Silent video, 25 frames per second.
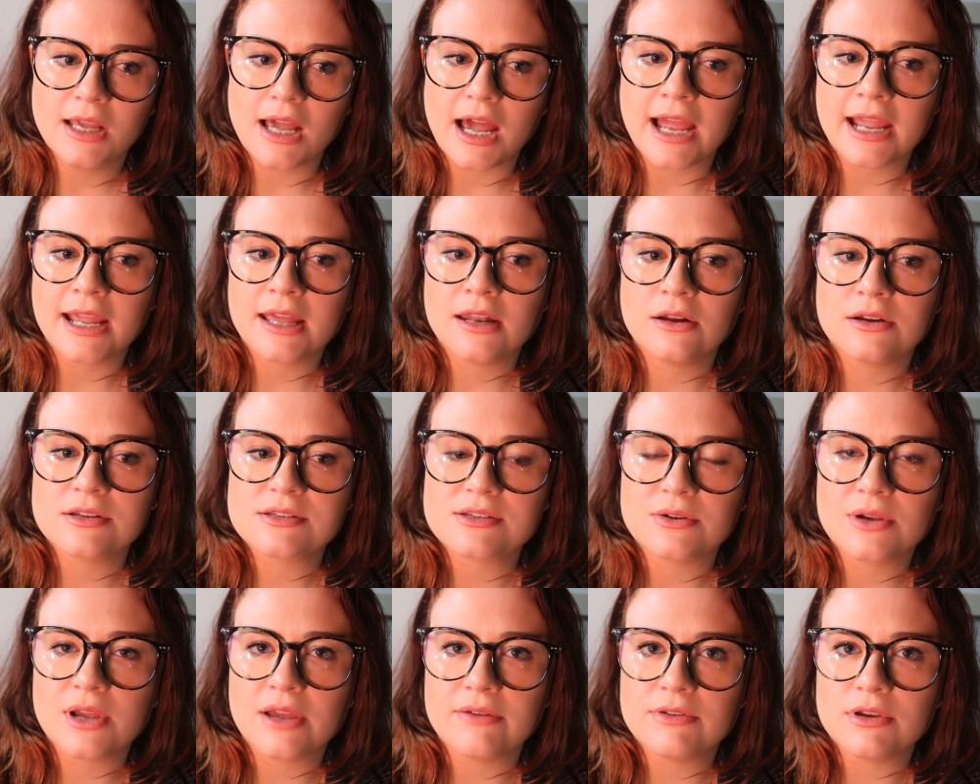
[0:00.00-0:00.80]
I can
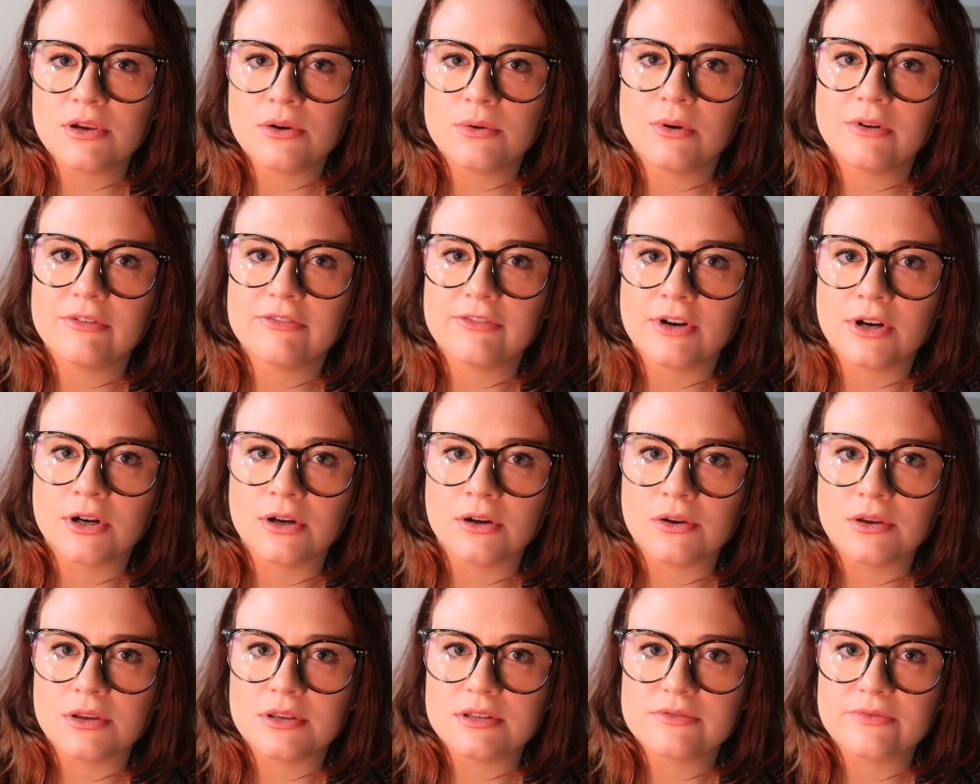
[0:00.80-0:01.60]
also give you
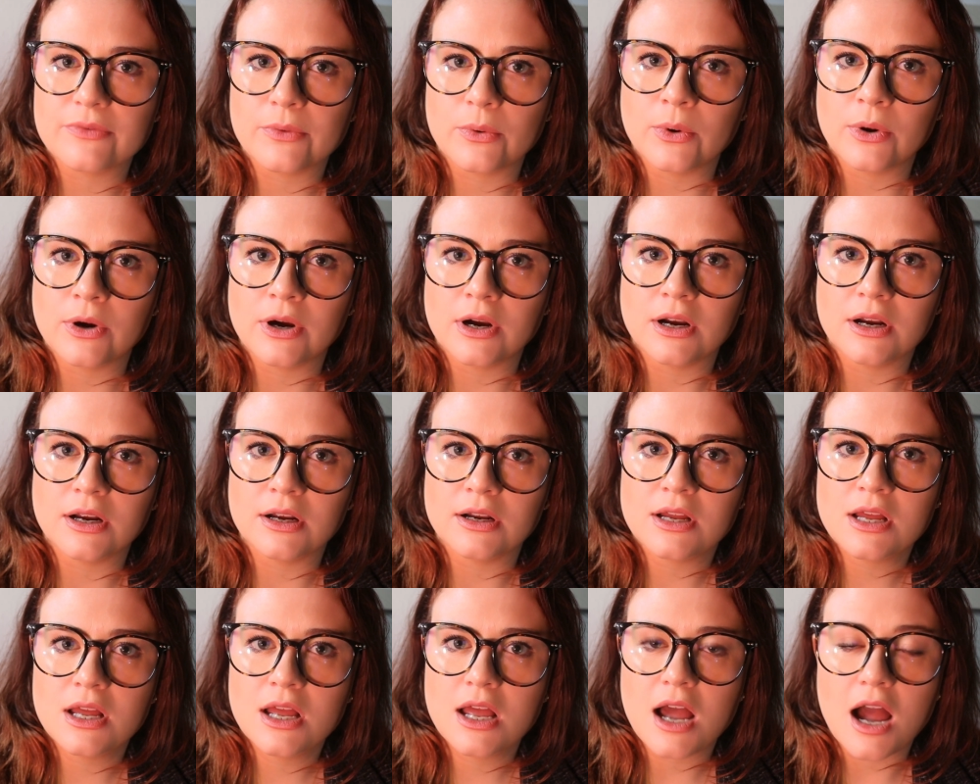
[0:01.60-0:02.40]
referrals
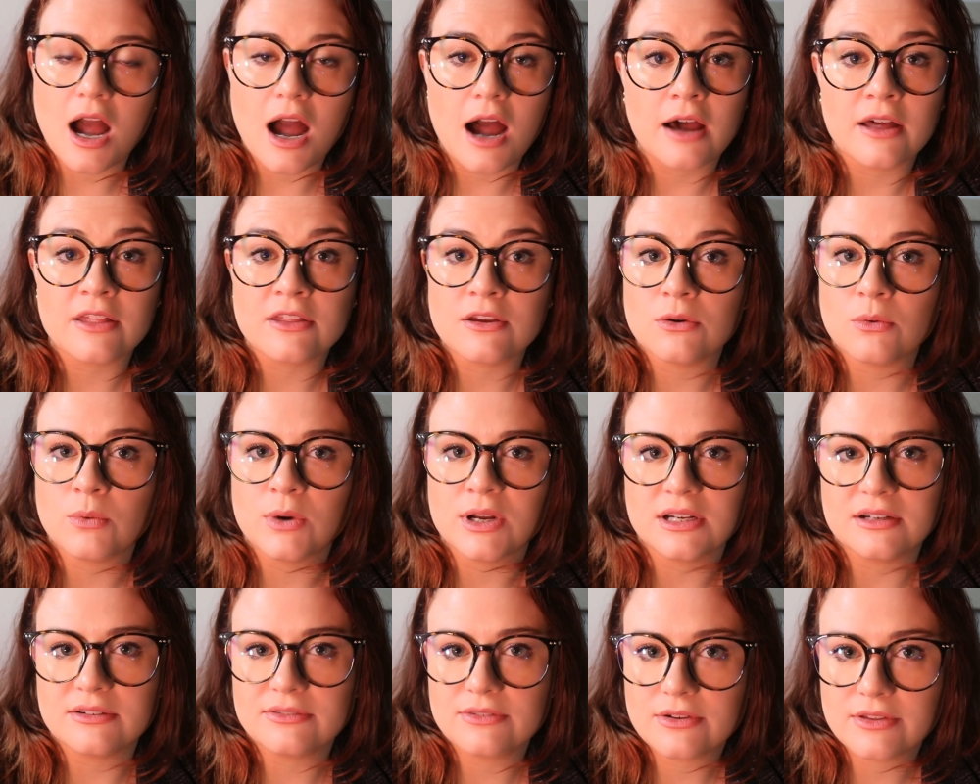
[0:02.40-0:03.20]
for other
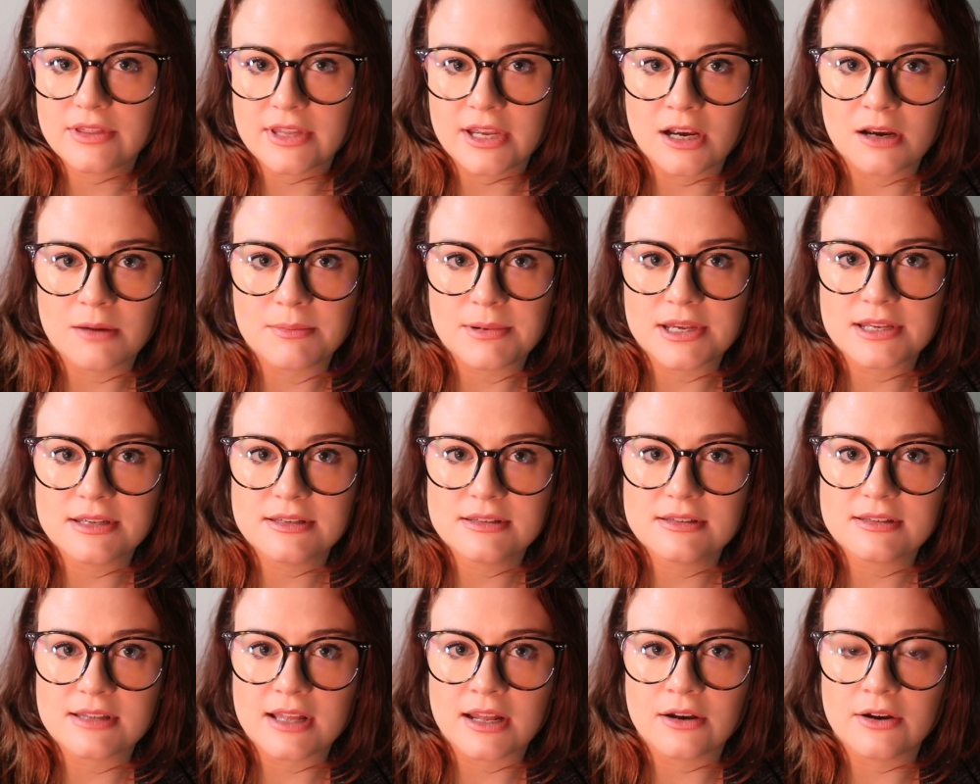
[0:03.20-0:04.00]
wonderful
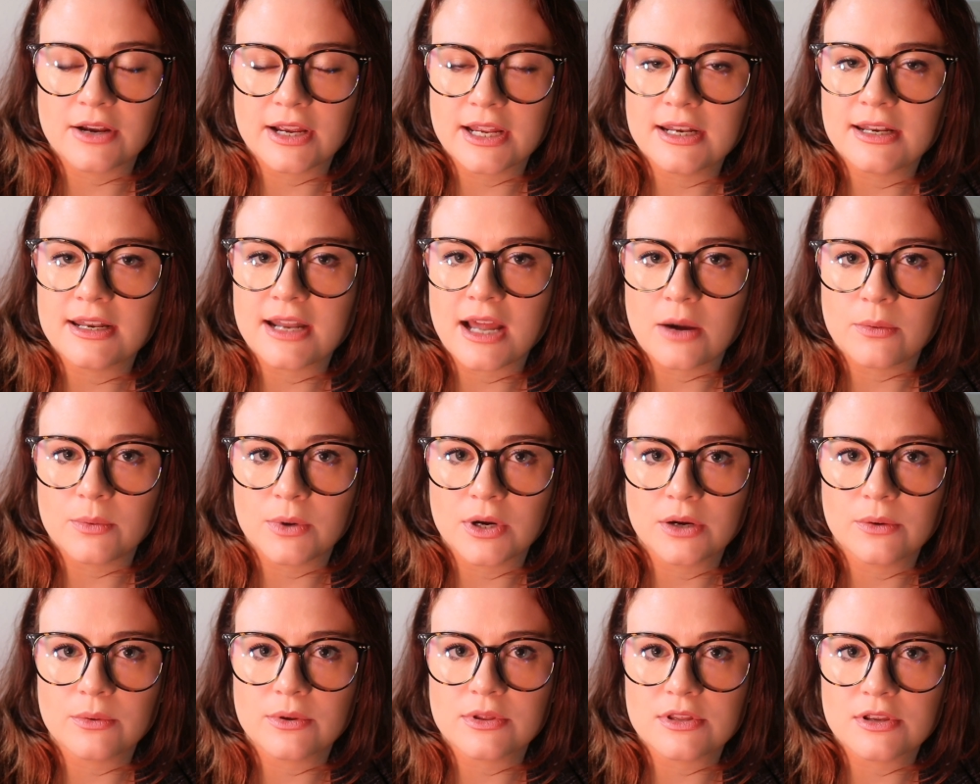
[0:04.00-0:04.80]
therapists that are in
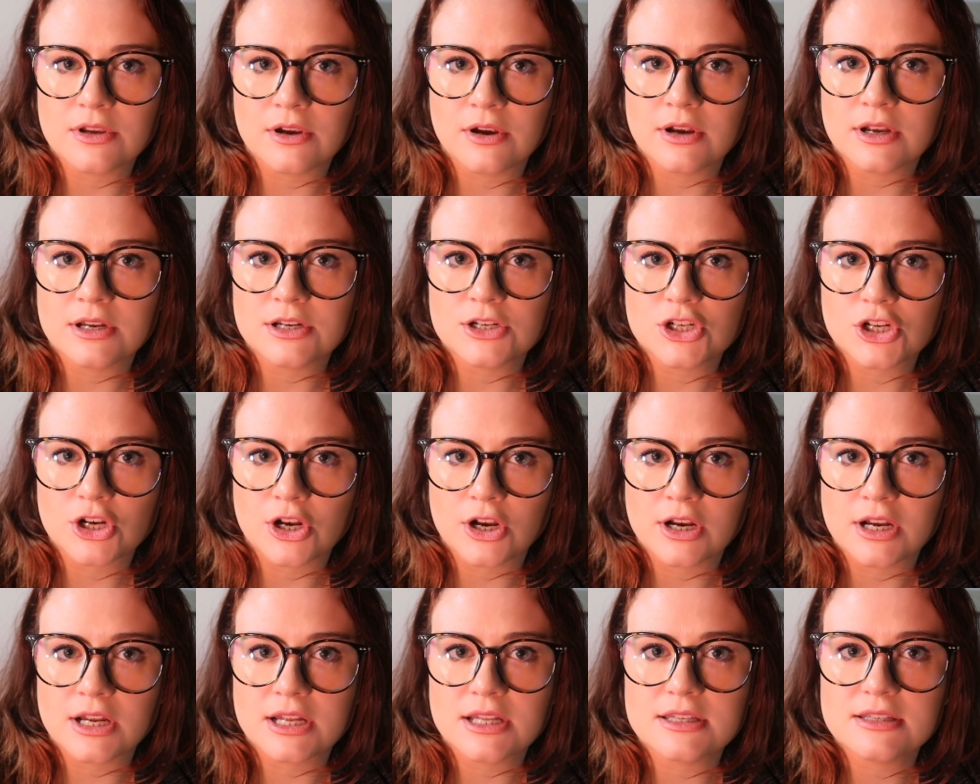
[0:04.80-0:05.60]
network with your
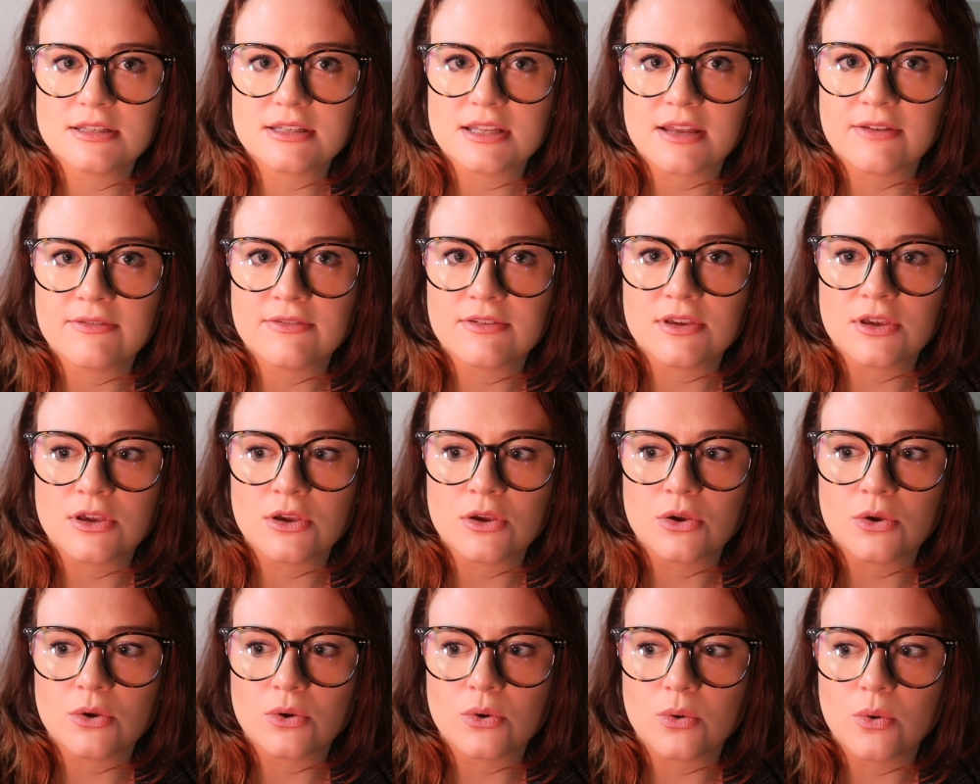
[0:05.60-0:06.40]
insurance if
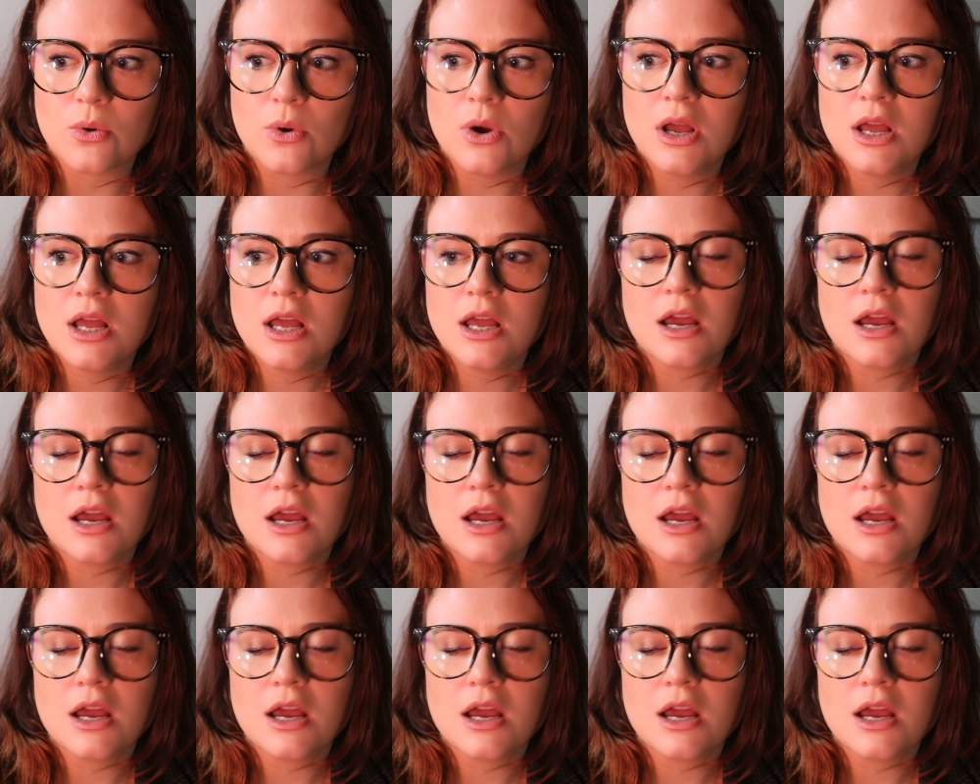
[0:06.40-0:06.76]
you